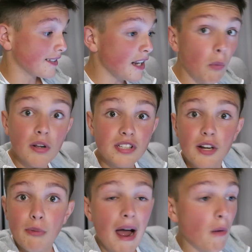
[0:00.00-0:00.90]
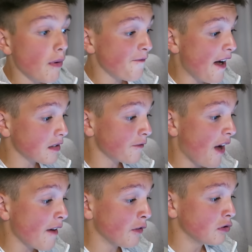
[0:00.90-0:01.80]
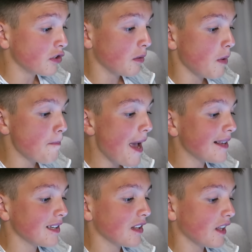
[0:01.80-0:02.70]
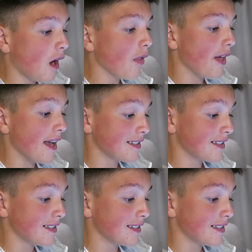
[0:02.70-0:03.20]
I said I wanted around 1,500, and we basically got there.